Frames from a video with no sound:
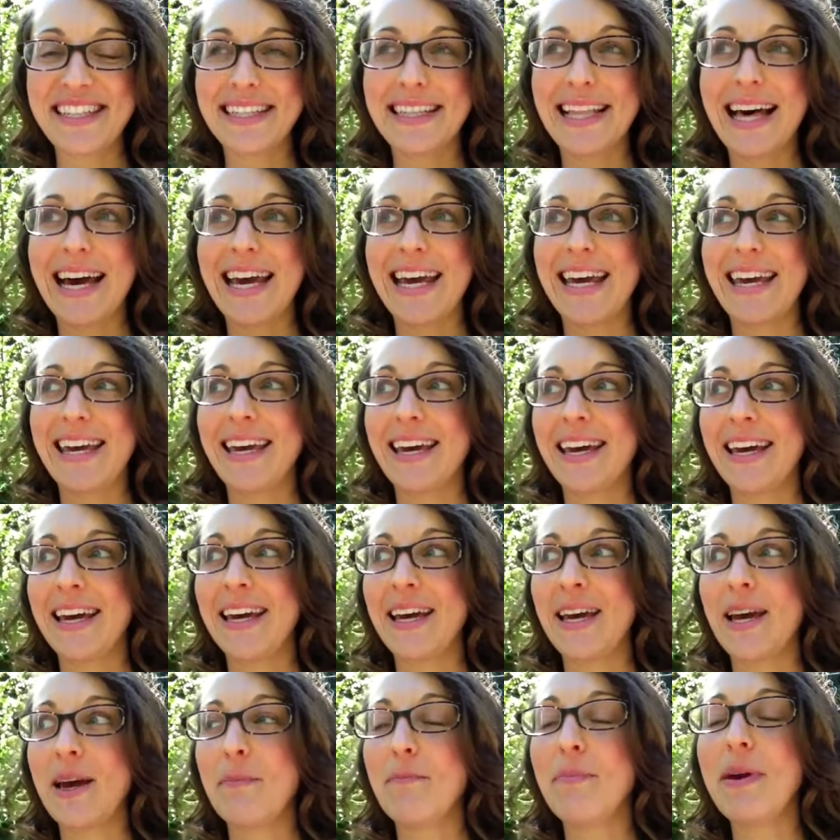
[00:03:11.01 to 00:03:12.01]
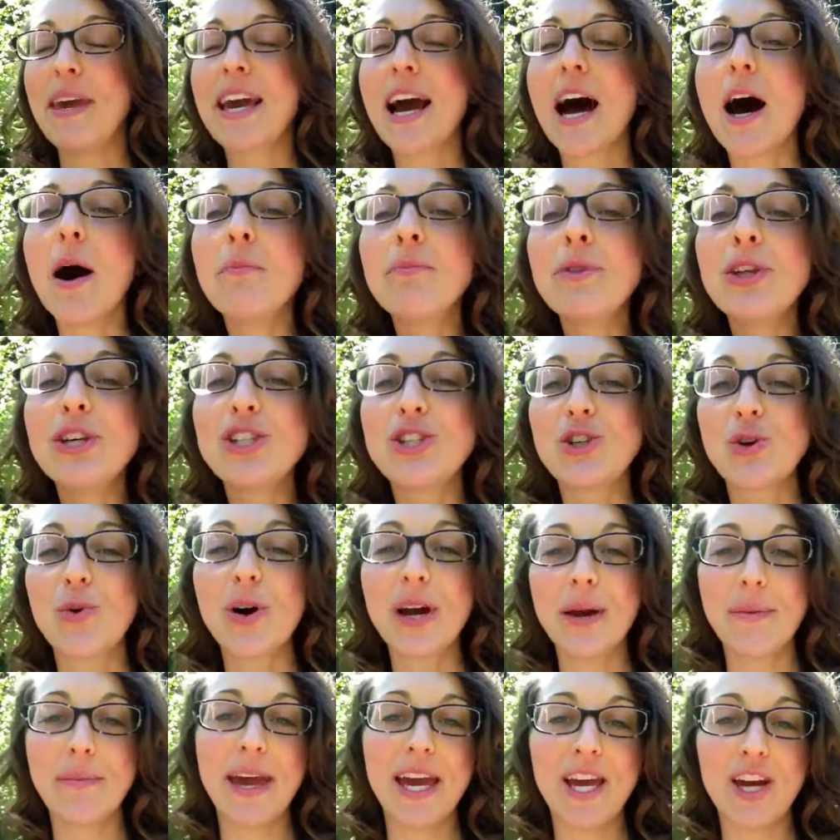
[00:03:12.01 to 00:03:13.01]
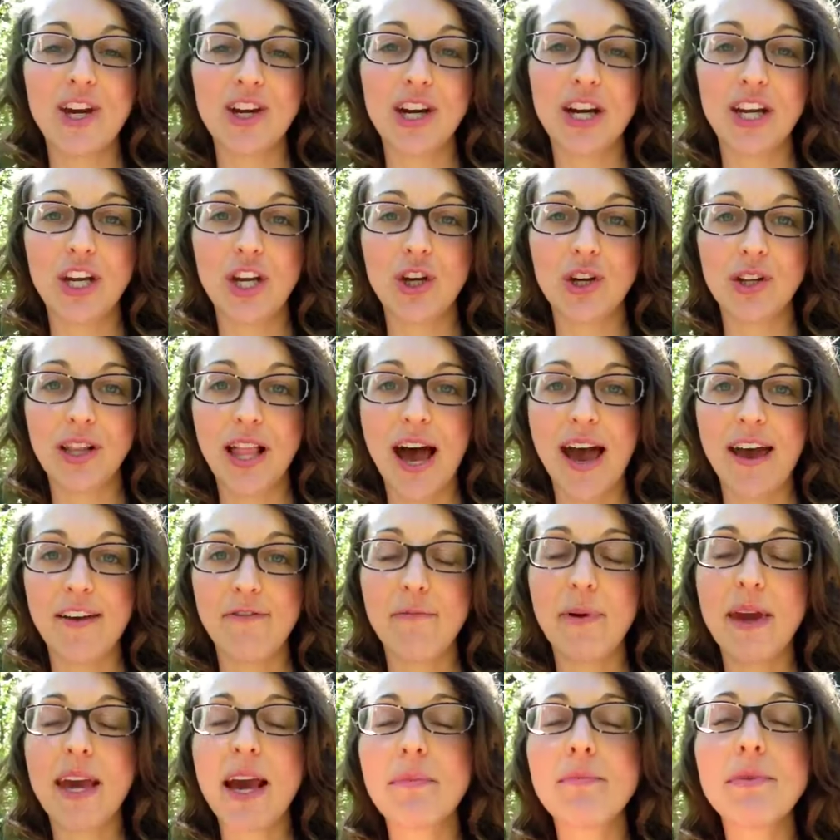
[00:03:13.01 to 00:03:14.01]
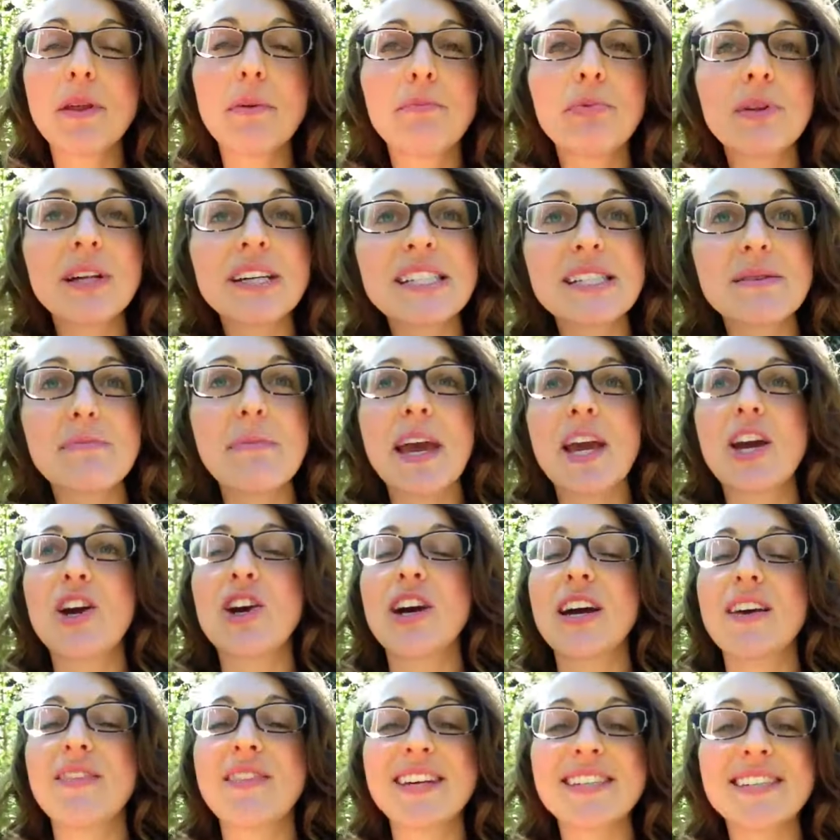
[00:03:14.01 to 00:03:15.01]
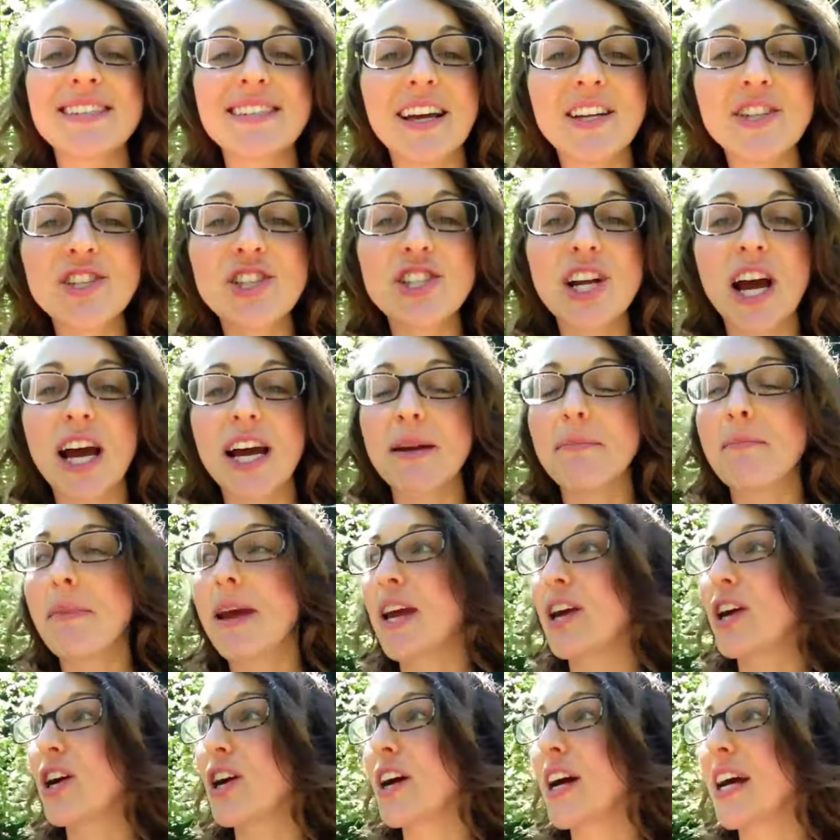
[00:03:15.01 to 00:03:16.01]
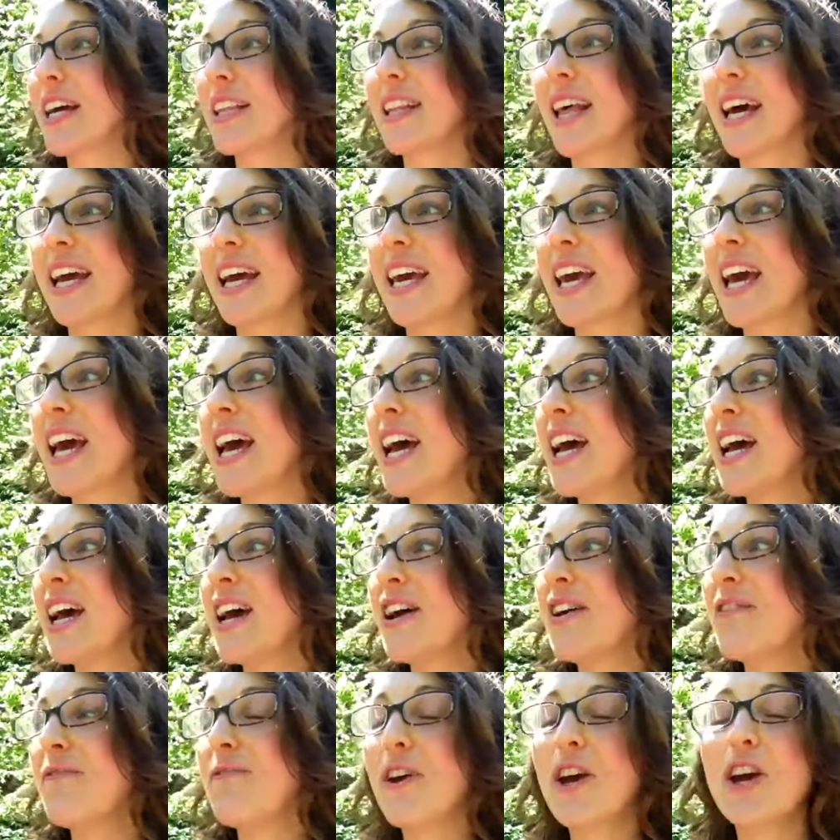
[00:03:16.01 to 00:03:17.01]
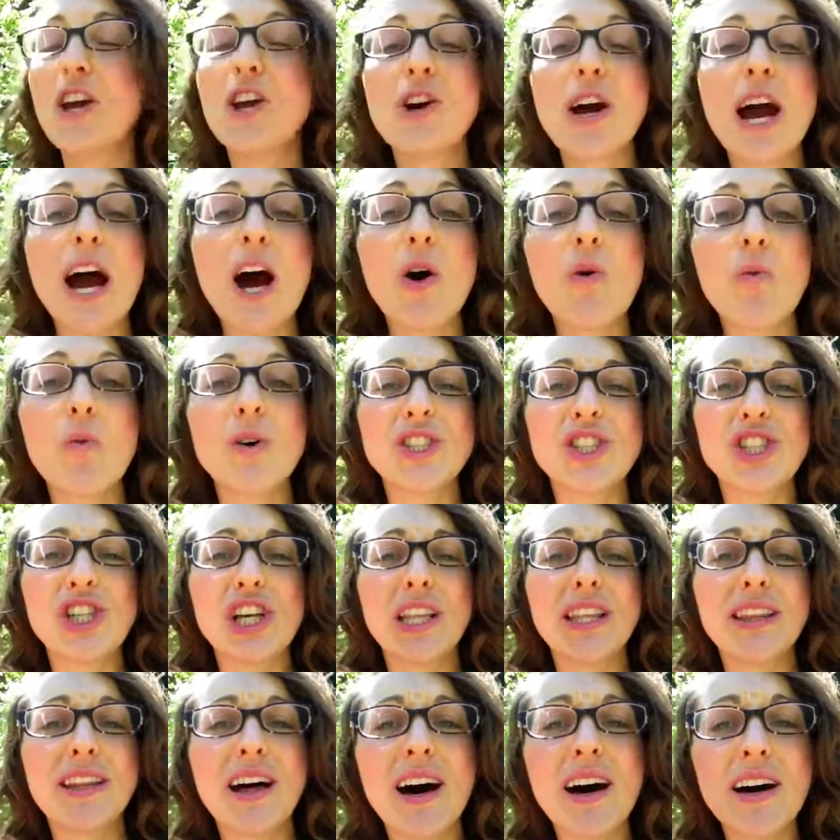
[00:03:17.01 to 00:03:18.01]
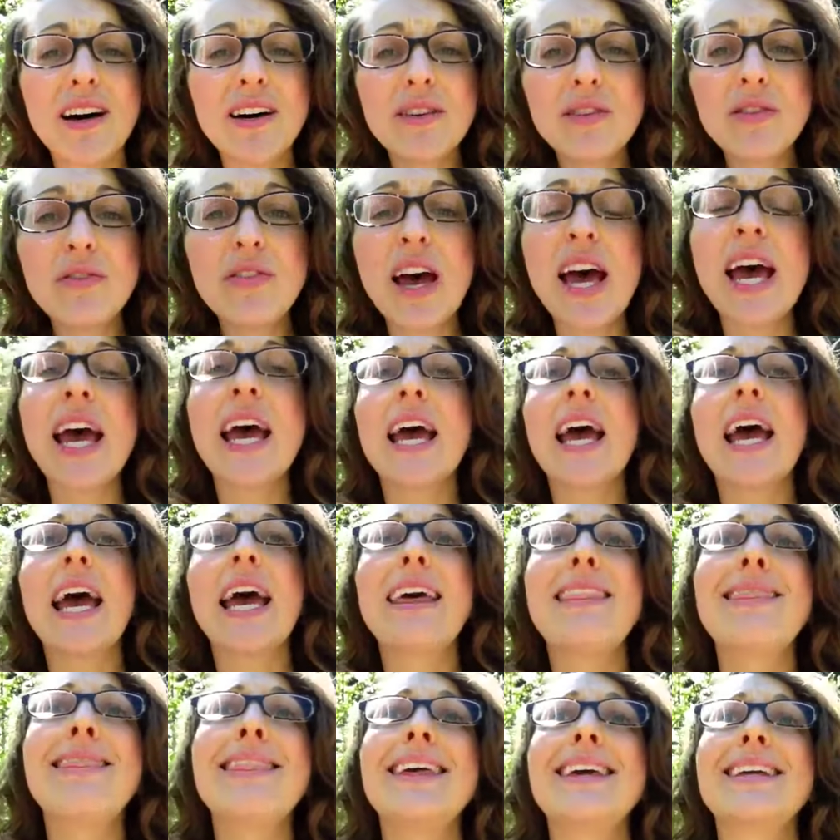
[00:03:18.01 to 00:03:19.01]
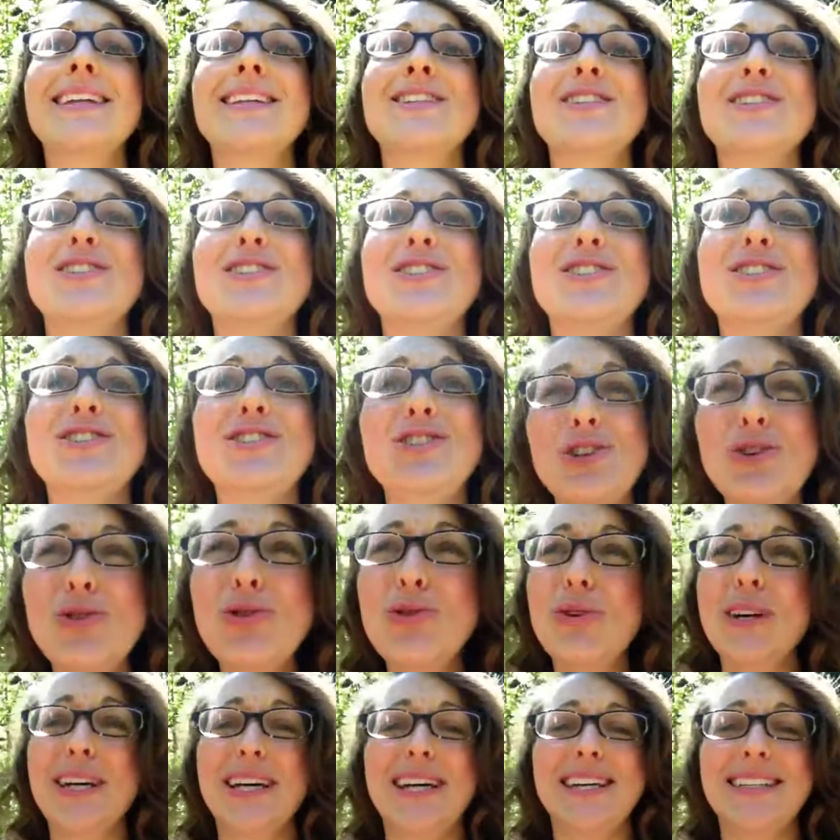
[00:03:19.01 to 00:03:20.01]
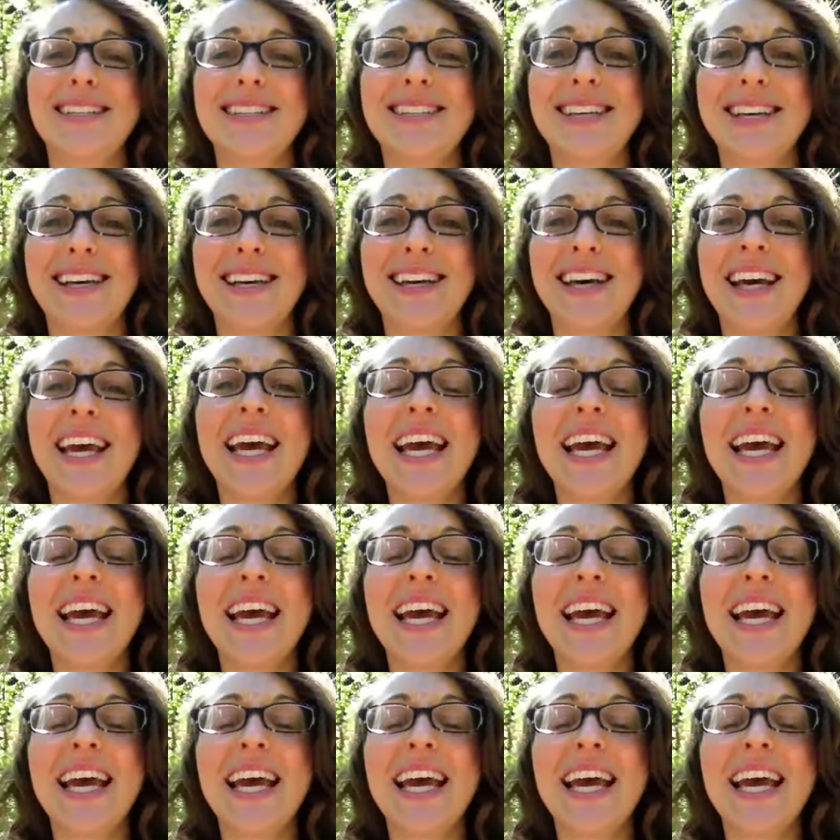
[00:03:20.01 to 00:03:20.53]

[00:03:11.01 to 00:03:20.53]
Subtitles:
Like, become the joy maker in your life. Become the bliss maker and the sunshine maker and like figure out what you love and then do it.